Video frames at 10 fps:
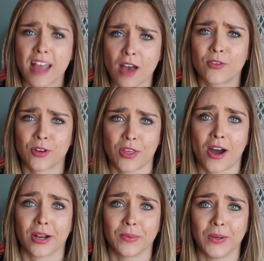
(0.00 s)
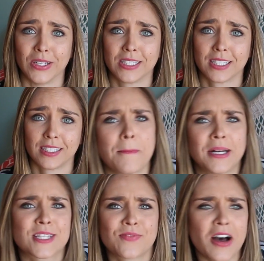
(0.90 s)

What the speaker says: ever thought it would. But it's